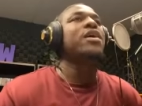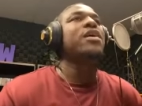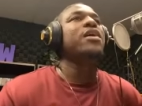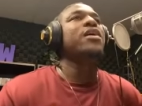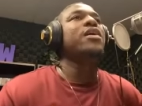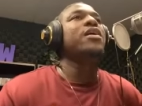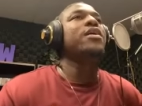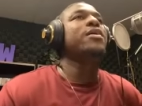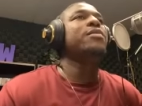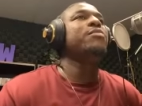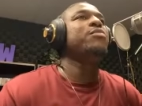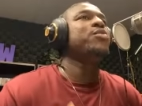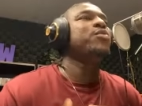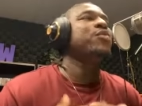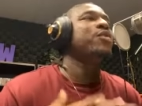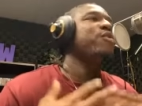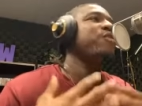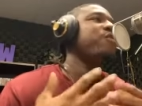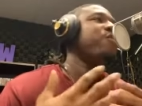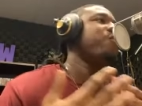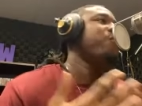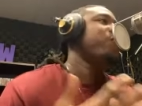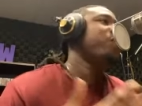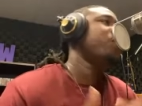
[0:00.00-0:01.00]
Um, you
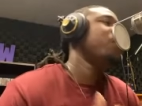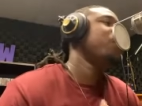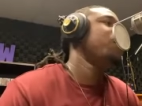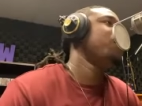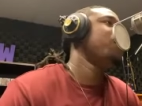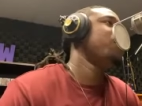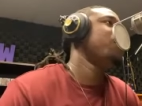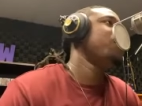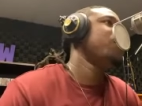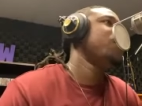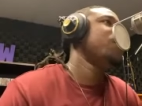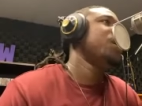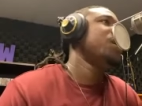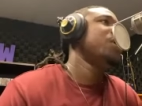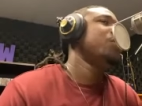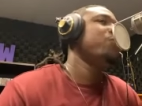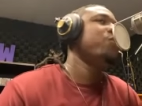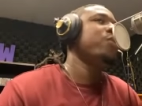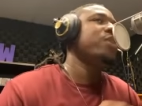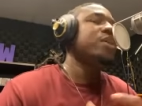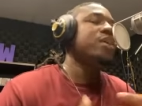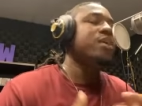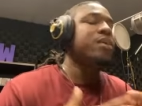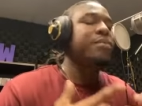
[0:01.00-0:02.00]
can um,
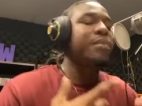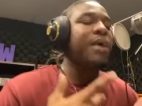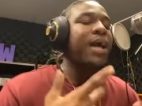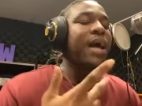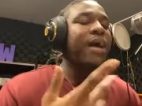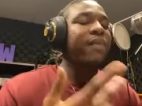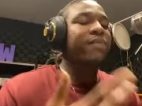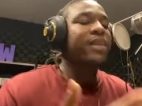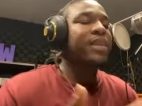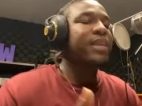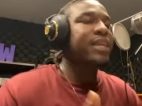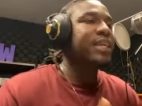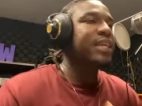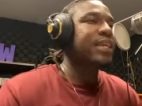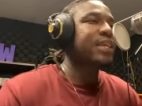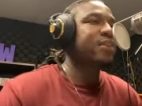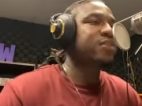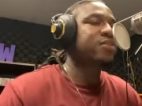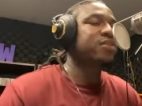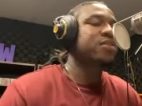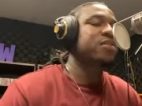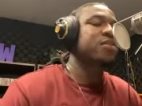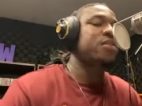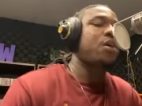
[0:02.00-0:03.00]
you can um, I have the
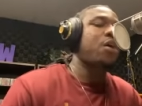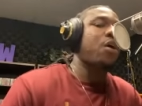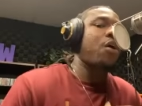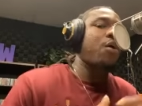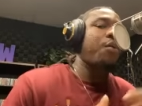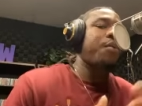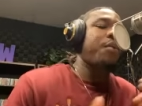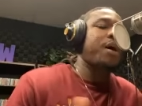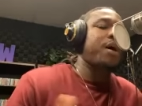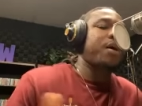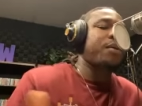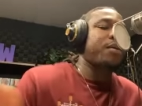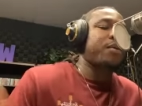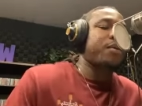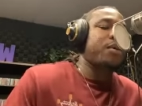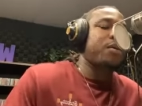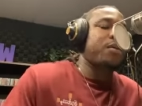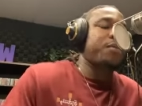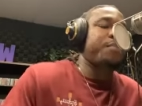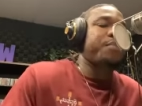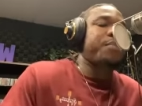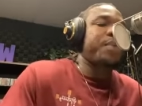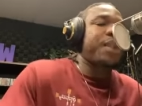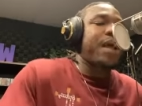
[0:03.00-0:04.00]
link to all my
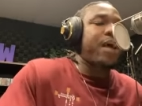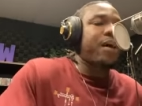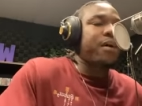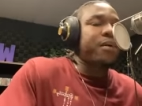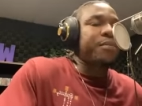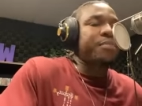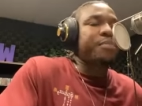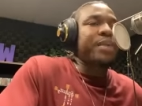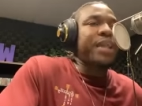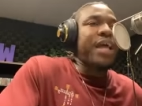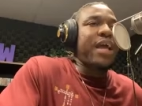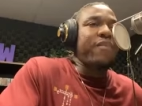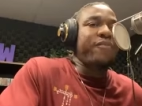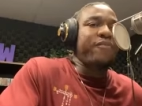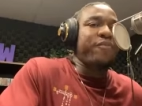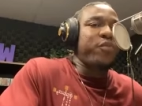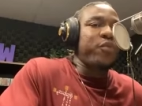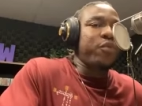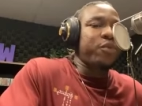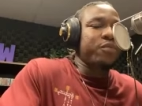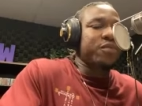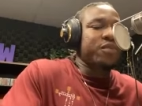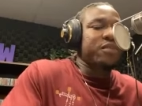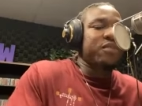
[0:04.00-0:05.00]
uh, plat- uh,
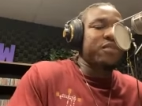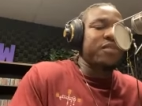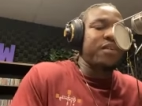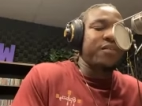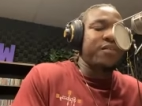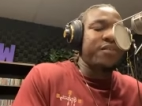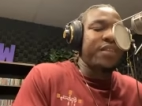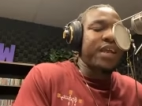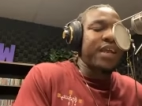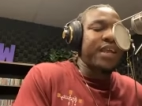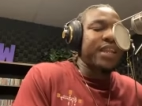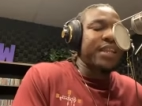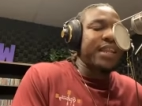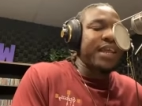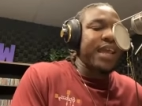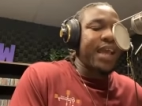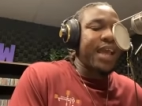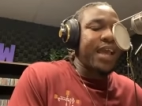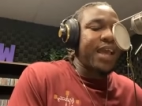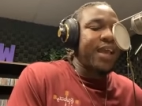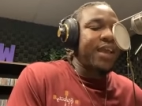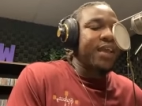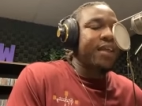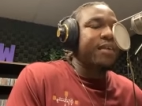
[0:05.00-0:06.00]
platforms and stuff like
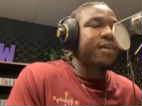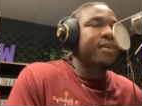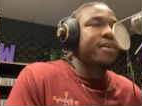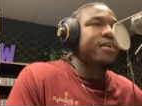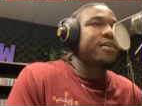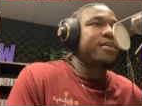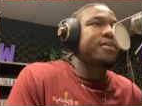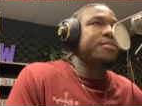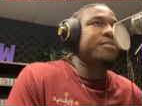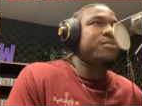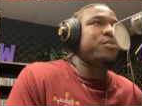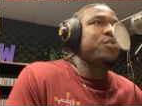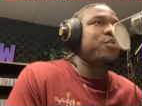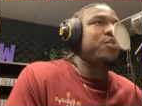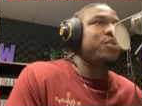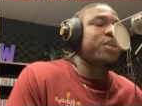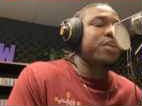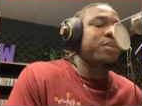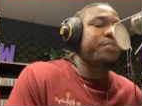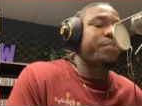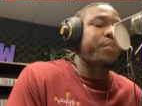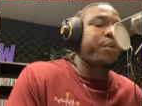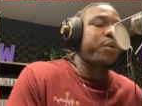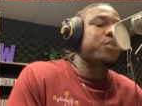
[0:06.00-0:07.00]
that. Um, you
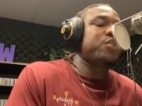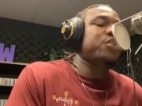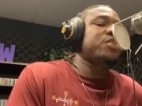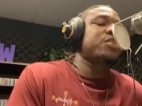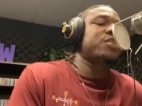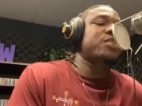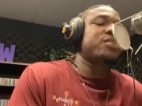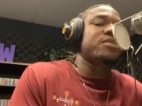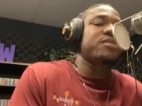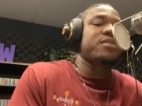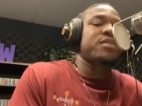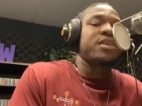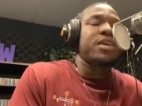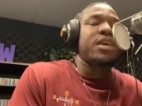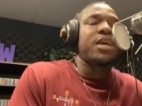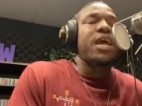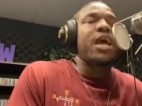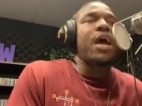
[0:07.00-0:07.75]
can purchase.